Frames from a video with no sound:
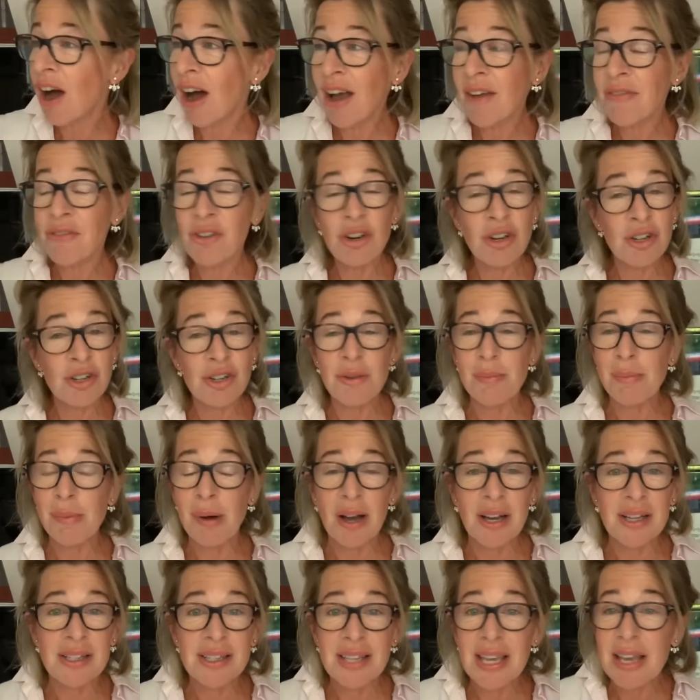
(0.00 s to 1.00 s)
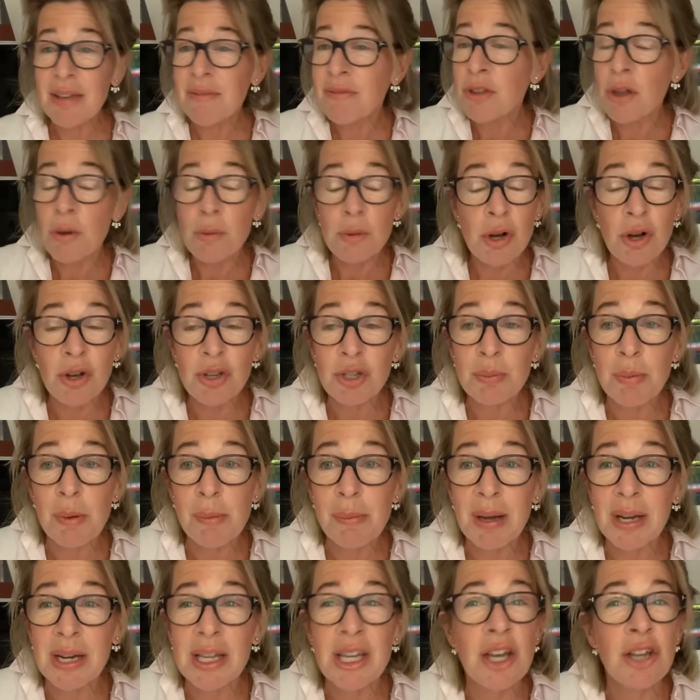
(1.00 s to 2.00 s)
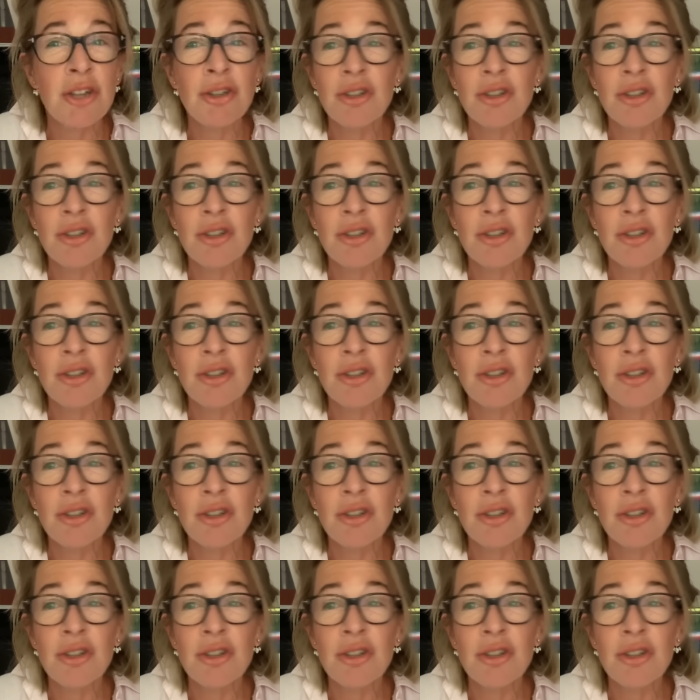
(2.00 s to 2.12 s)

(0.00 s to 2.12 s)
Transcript: I've got a good mind, even though it will cost me money,